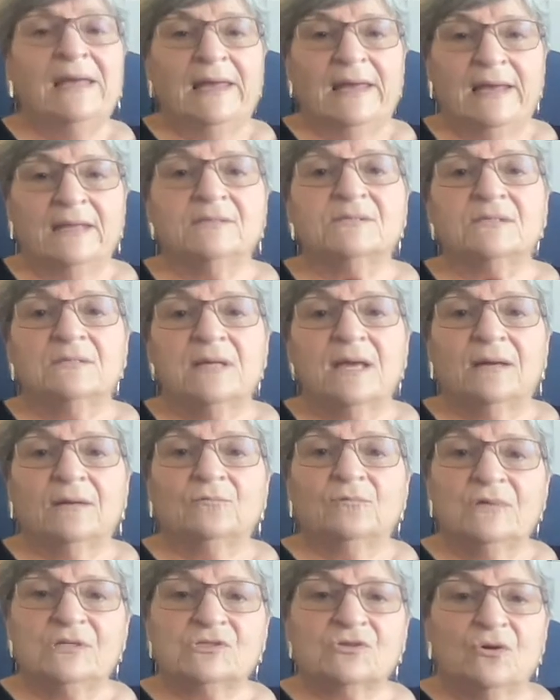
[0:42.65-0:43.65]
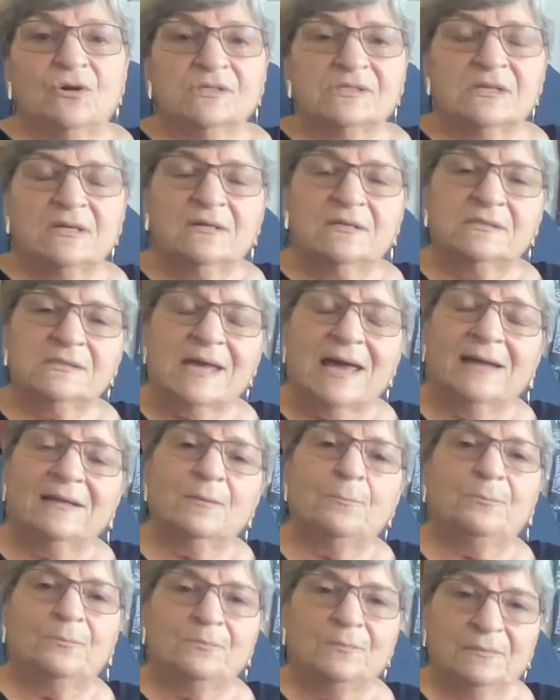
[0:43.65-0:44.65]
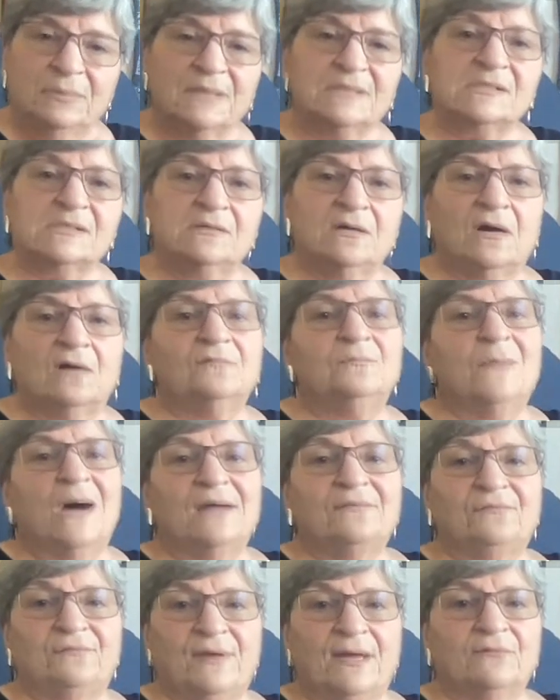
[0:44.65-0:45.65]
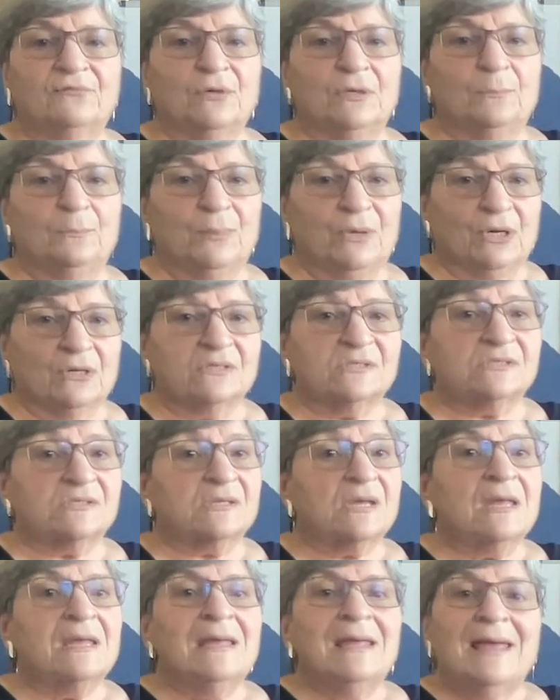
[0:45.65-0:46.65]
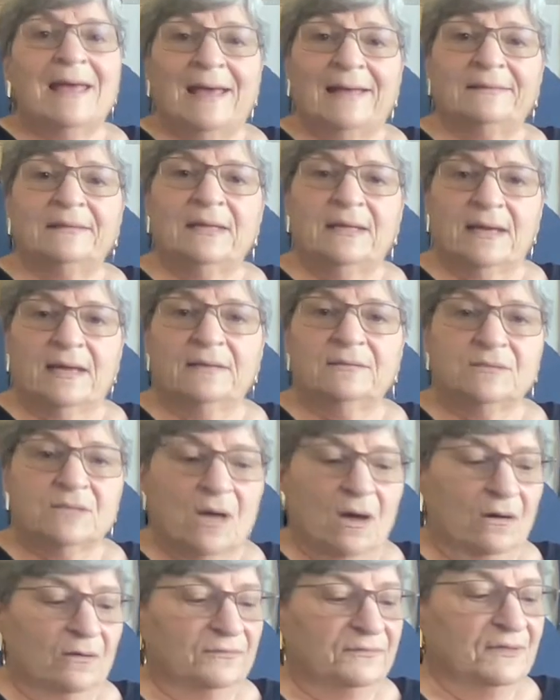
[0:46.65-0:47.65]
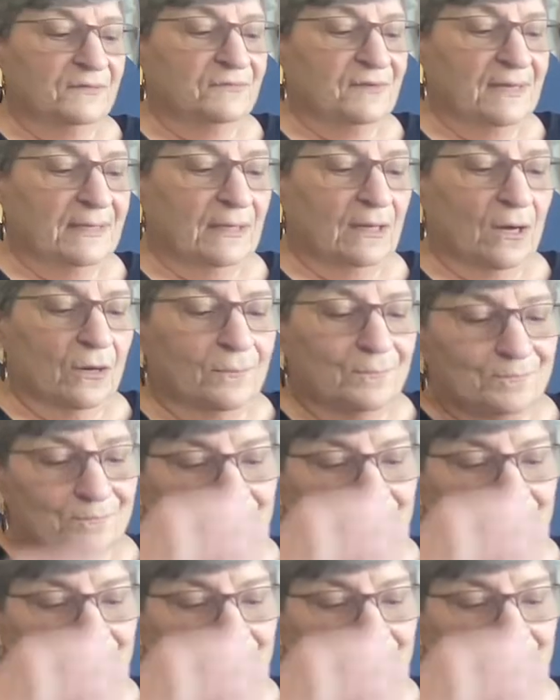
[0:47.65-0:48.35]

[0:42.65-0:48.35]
internet resources and a list of my favorite books at the end of the video.